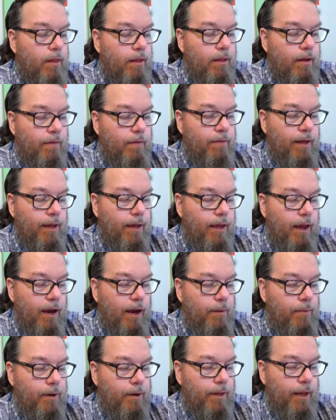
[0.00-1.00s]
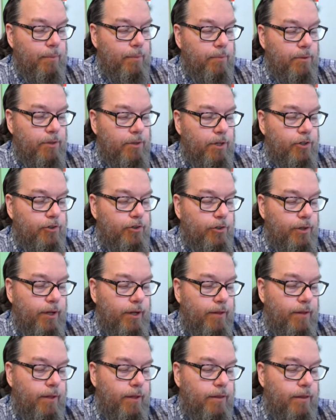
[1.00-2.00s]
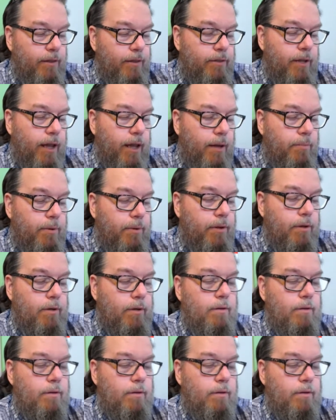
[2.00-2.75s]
of that camera in that position. And then this happened.